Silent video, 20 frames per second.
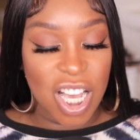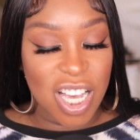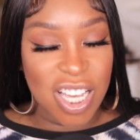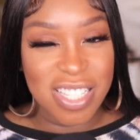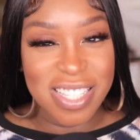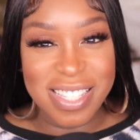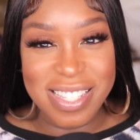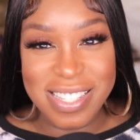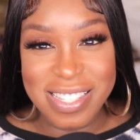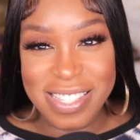a
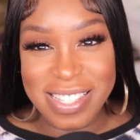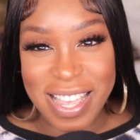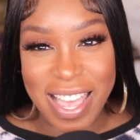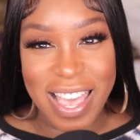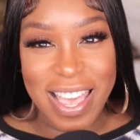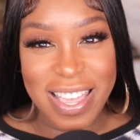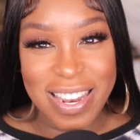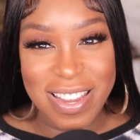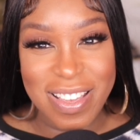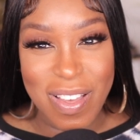
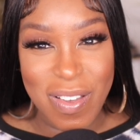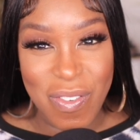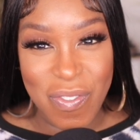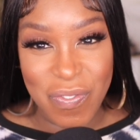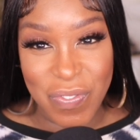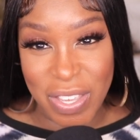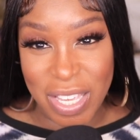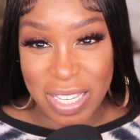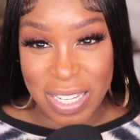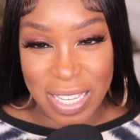zen
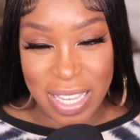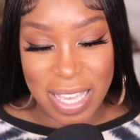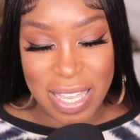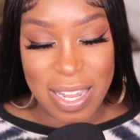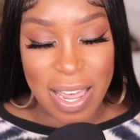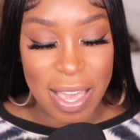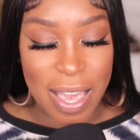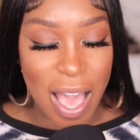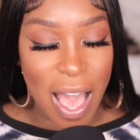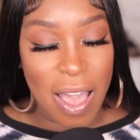feeling.
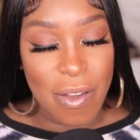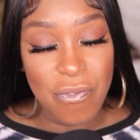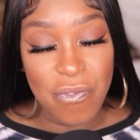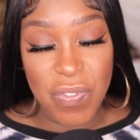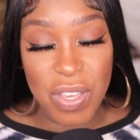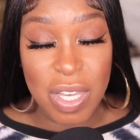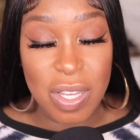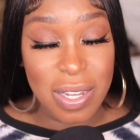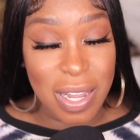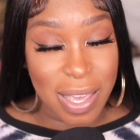Like I
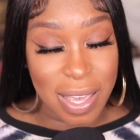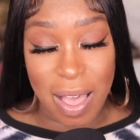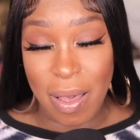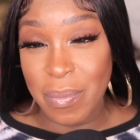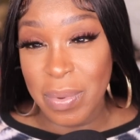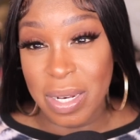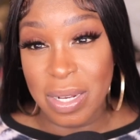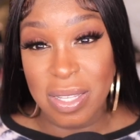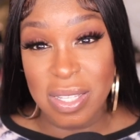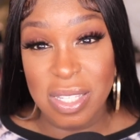feel like
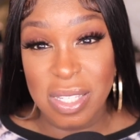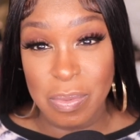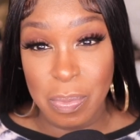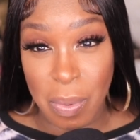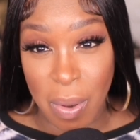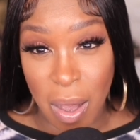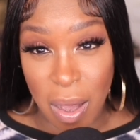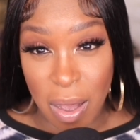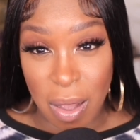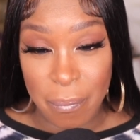I'm in a
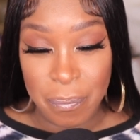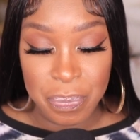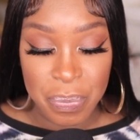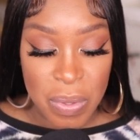spa.